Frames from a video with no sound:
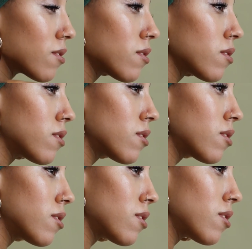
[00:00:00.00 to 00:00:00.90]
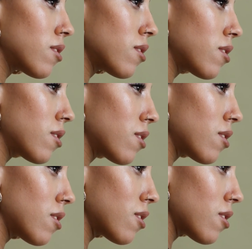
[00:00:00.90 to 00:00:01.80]

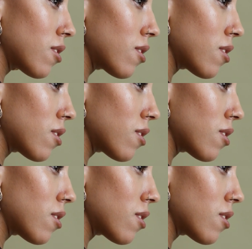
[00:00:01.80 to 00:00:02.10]
Nobody speaks.